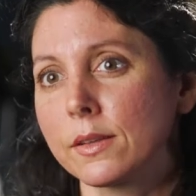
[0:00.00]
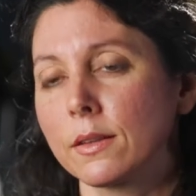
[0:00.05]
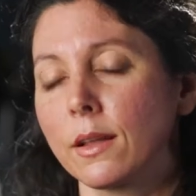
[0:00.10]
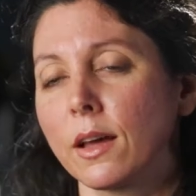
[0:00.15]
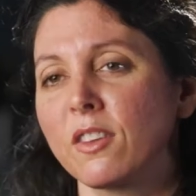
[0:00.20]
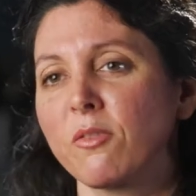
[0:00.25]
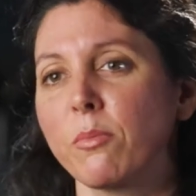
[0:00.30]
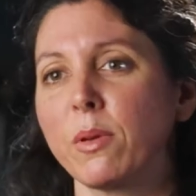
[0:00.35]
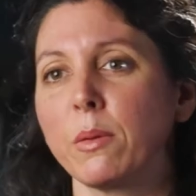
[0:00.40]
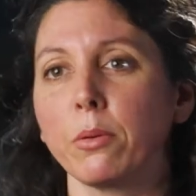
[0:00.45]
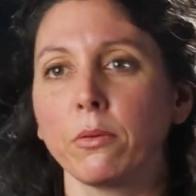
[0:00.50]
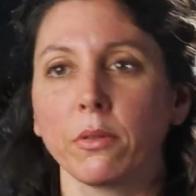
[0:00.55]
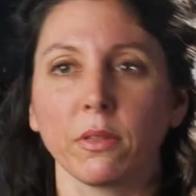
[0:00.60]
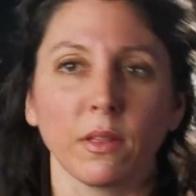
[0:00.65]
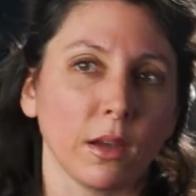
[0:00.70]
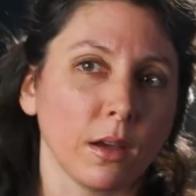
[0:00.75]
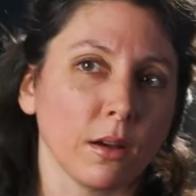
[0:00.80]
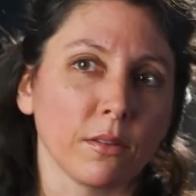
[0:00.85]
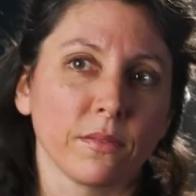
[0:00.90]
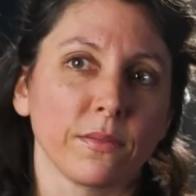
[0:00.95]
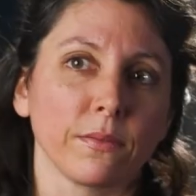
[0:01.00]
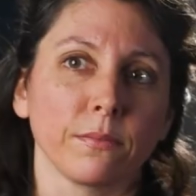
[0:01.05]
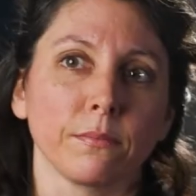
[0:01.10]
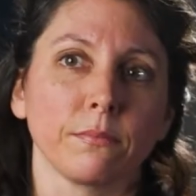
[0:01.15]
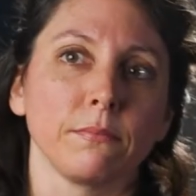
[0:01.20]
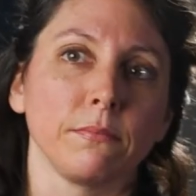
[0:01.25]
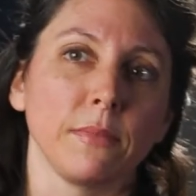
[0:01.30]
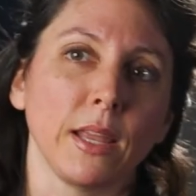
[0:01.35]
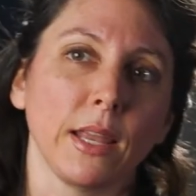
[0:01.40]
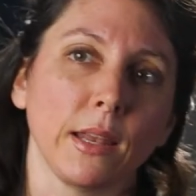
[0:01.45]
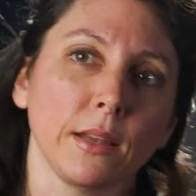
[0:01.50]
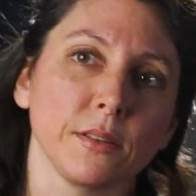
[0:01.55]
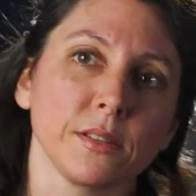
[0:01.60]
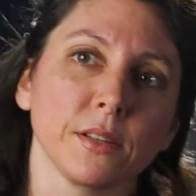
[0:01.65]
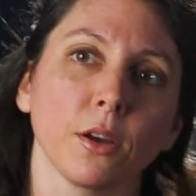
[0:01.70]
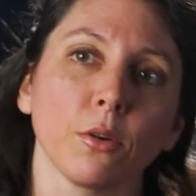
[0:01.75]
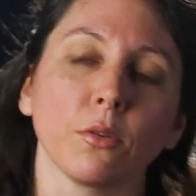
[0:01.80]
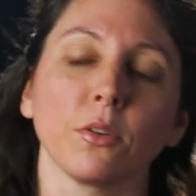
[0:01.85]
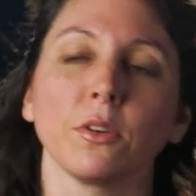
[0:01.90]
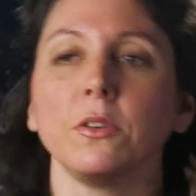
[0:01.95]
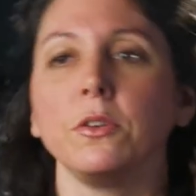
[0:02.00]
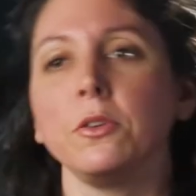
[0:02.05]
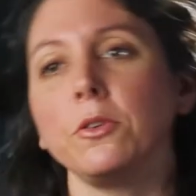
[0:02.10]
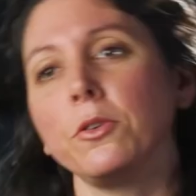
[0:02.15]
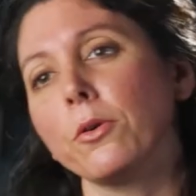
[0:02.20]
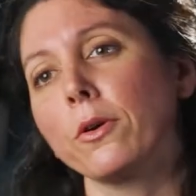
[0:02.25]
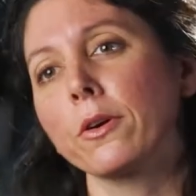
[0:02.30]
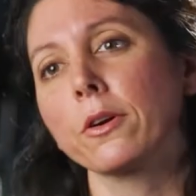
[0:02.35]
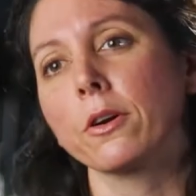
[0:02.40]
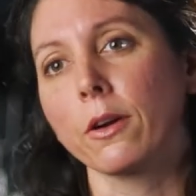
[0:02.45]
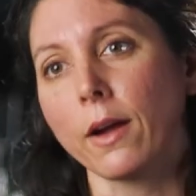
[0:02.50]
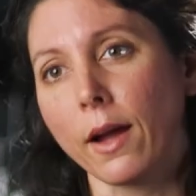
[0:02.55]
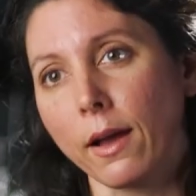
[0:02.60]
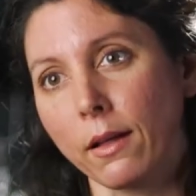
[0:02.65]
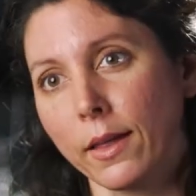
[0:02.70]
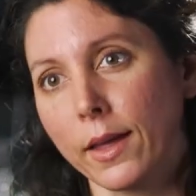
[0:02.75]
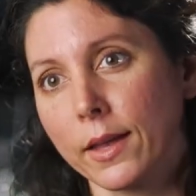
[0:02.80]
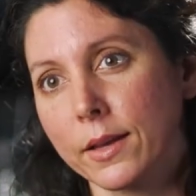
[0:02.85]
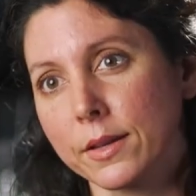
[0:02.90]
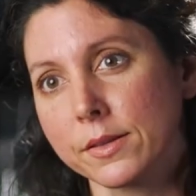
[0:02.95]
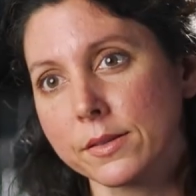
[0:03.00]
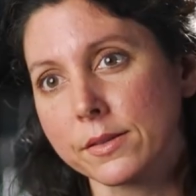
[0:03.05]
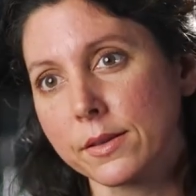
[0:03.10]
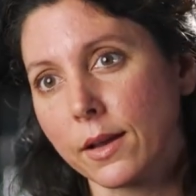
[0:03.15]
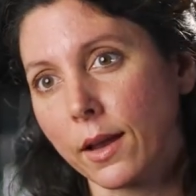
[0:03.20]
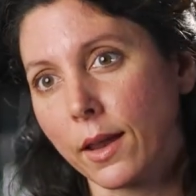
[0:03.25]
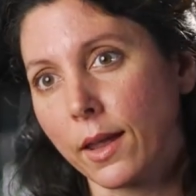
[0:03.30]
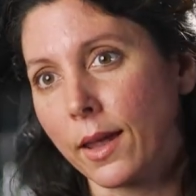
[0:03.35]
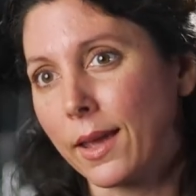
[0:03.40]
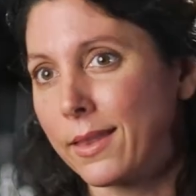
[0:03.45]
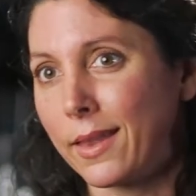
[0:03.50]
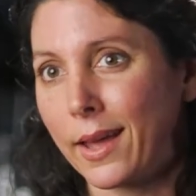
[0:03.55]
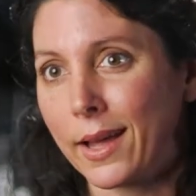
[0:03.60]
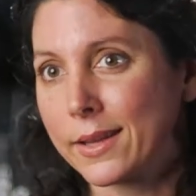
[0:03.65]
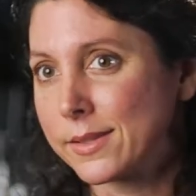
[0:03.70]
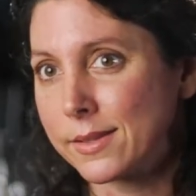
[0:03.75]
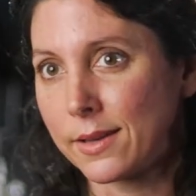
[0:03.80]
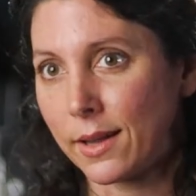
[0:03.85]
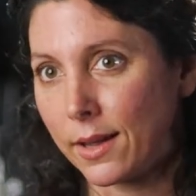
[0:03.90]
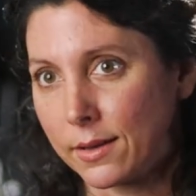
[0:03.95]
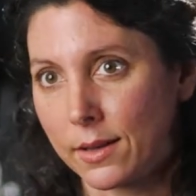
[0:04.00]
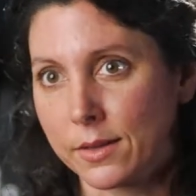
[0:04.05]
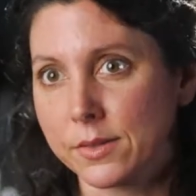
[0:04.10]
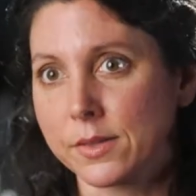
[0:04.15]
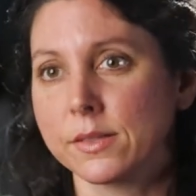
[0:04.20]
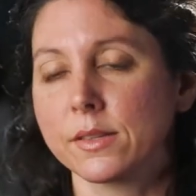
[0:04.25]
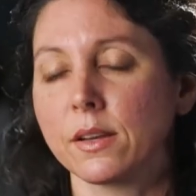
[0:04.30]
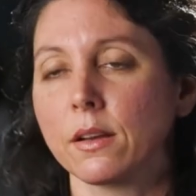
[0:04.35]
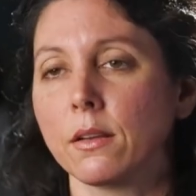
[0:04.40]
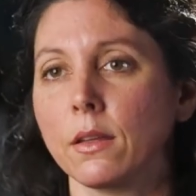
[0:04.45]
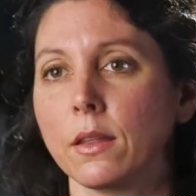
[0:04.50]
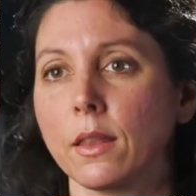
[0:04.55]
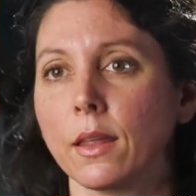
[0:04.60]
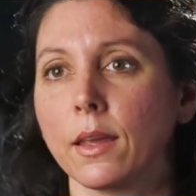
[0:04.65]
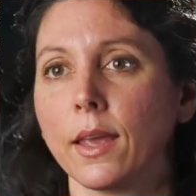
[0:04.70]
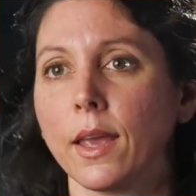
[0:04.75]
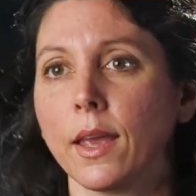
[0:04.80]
A lot of people think of needing to go to New York or LA to study, and that's not necessarily the